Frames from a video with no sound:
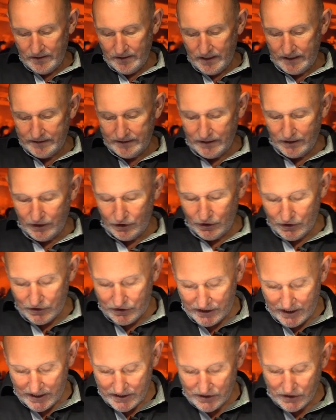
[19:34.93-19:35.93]
and the Lord
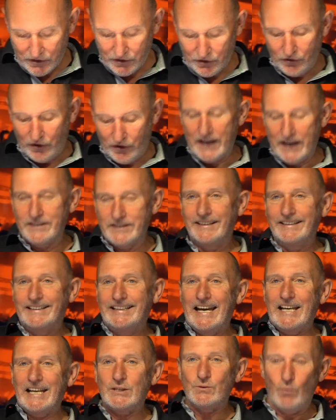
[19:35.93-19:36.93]
Jesus Christ. And
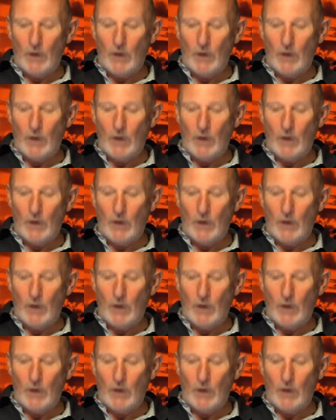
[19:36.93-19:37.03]
guess